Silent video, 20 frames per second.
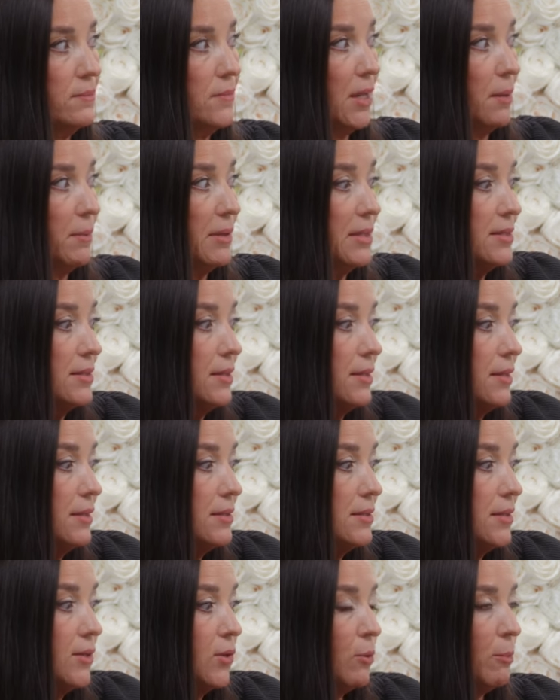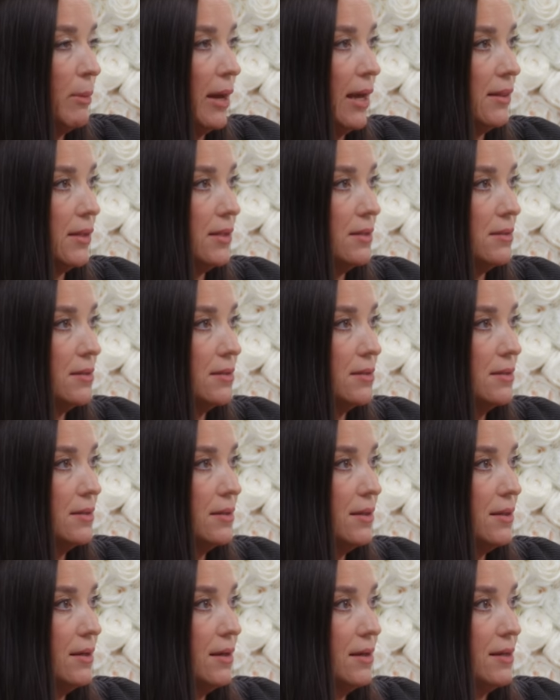I mean, it's sitting at zero balance."
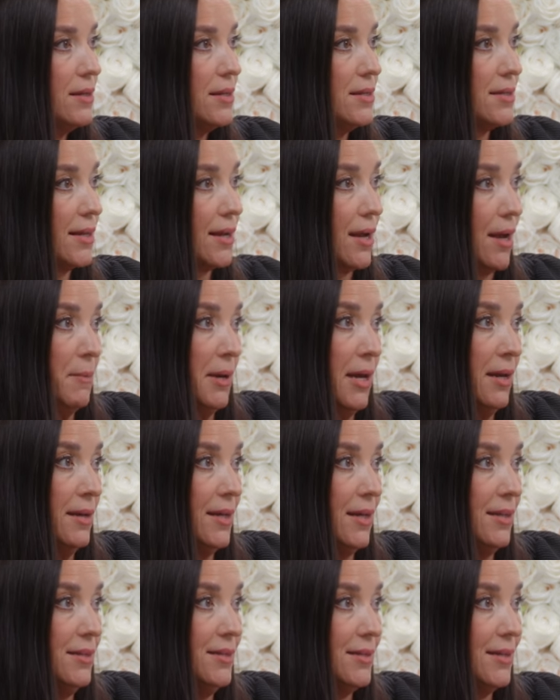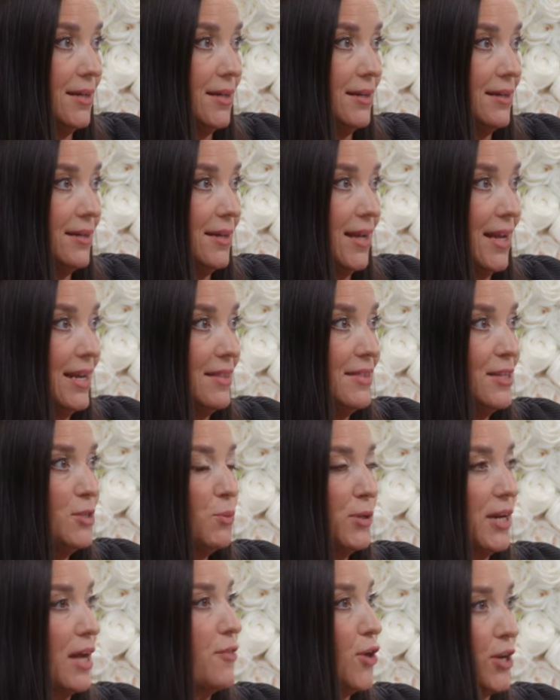He's like, "I'm not against it," and at this
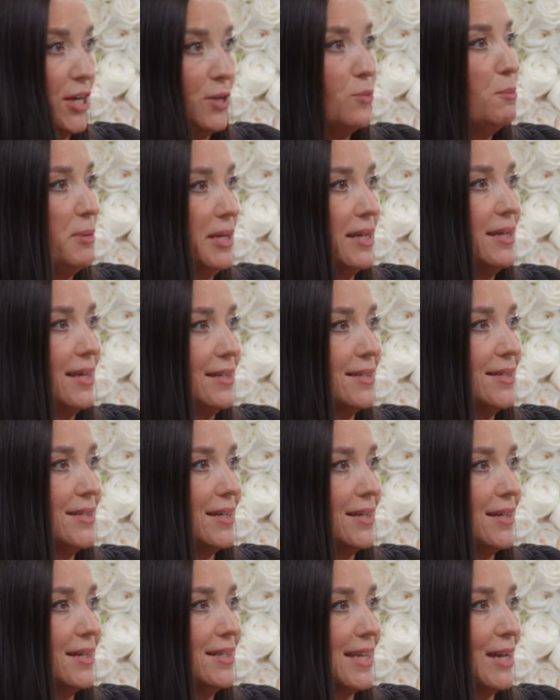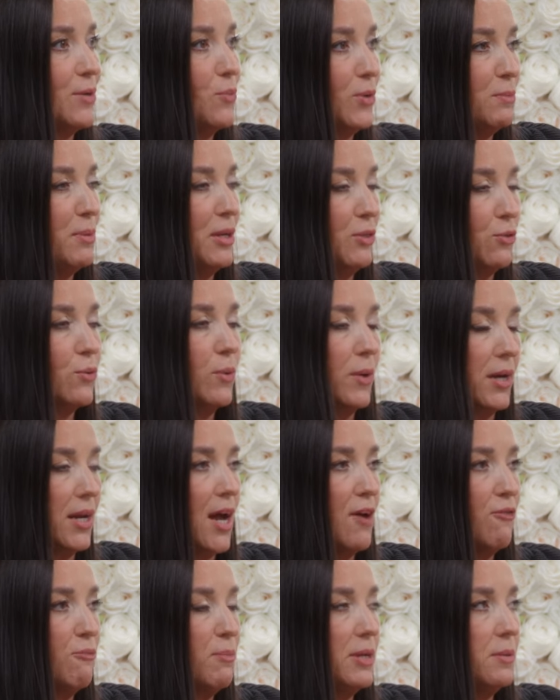point, I thought he would be against it because yeah. like we'd been through enough.
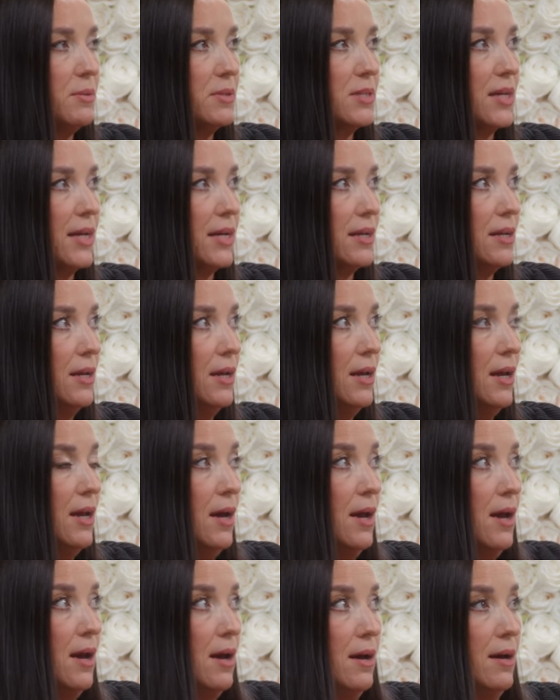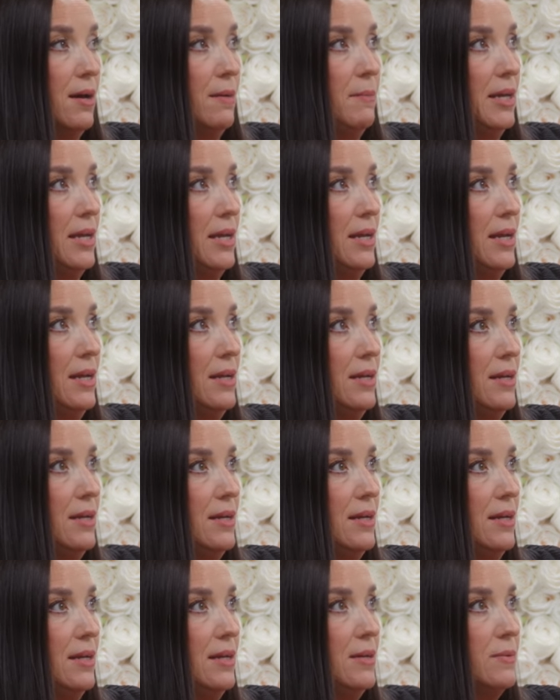Yeah. But he was like, I mean,
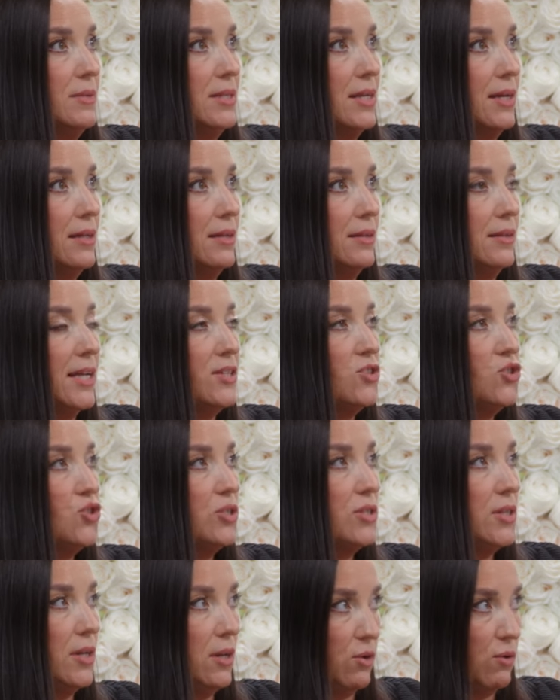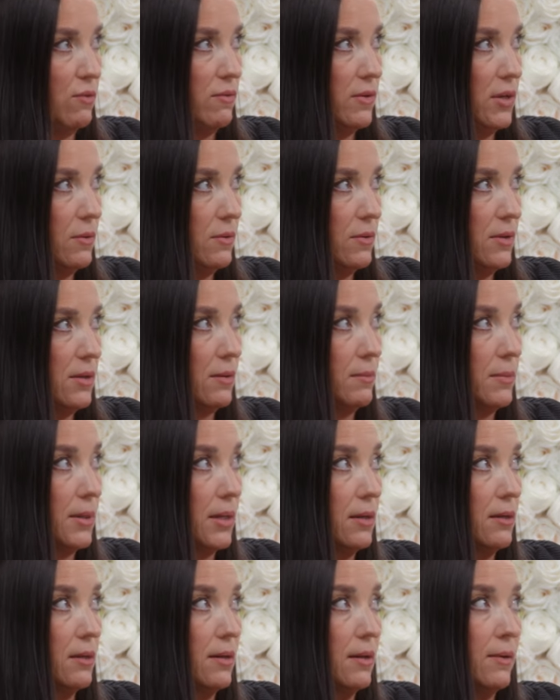and he was like, let's just interview. And I'm
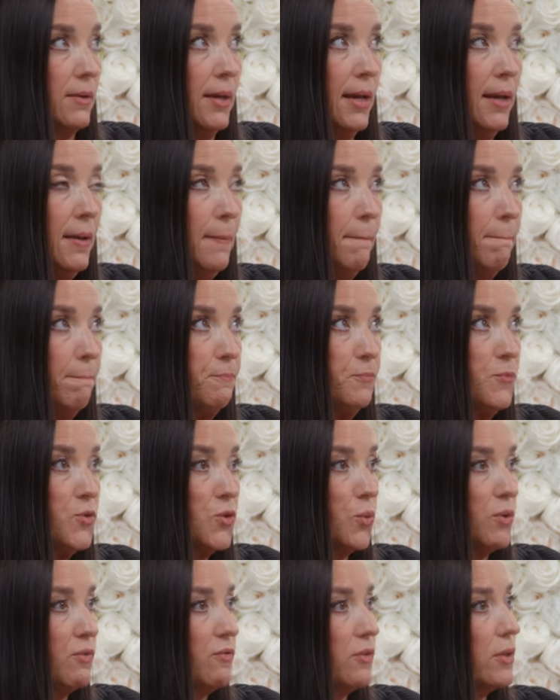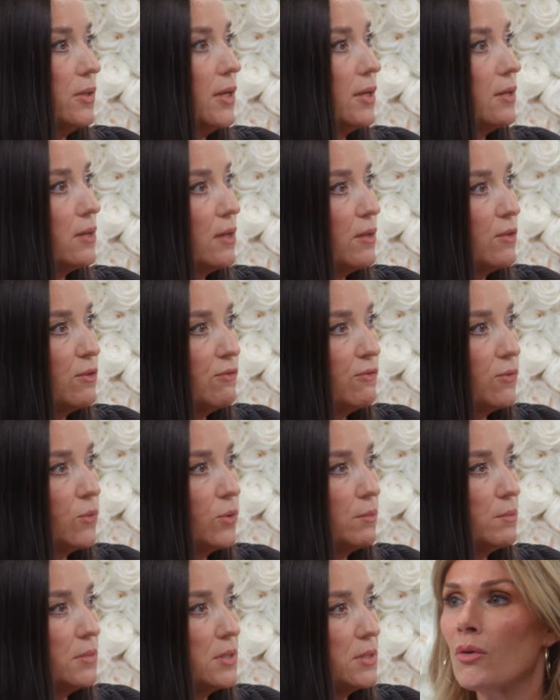like, okay. So we fill out all the, the
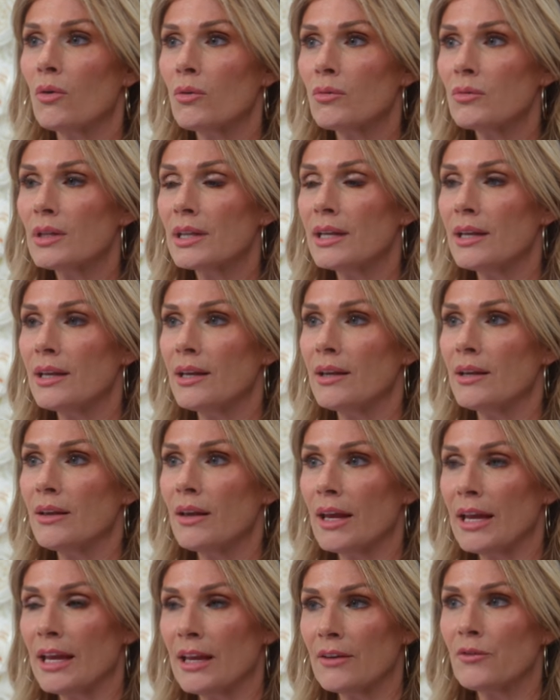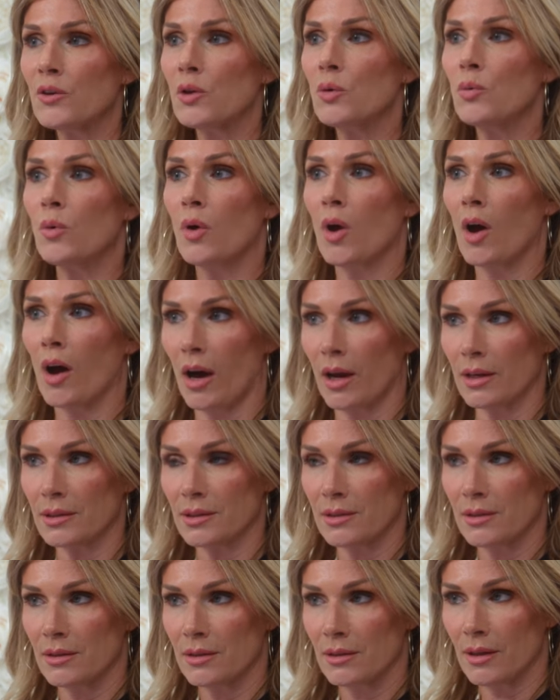money forms. only if you
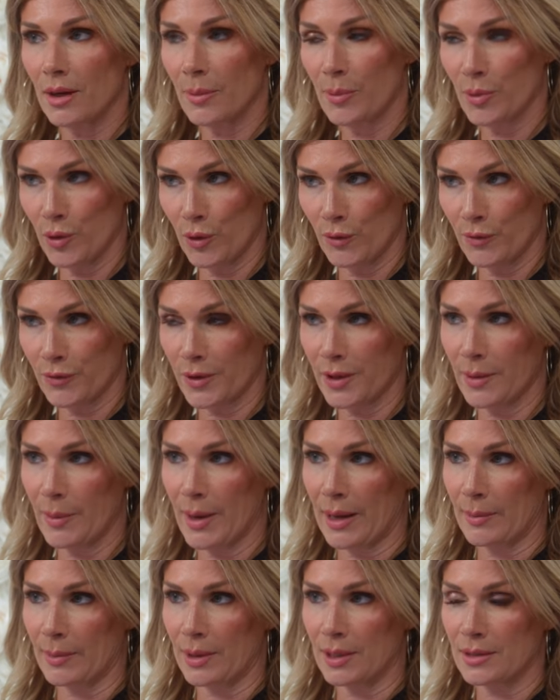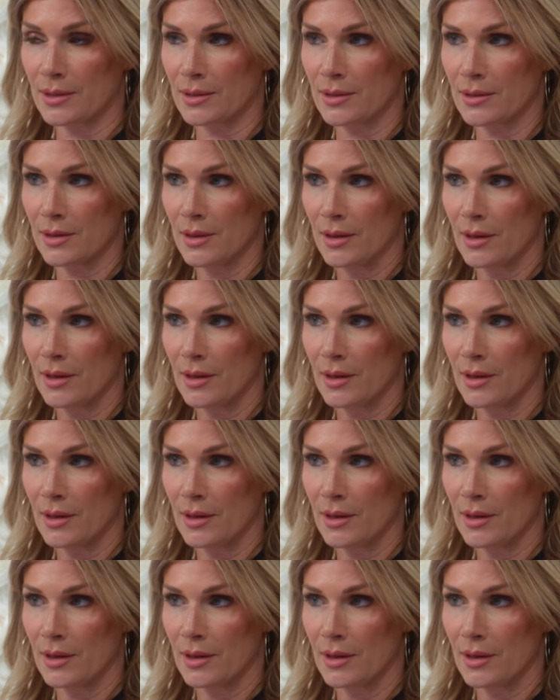got approved for the babies.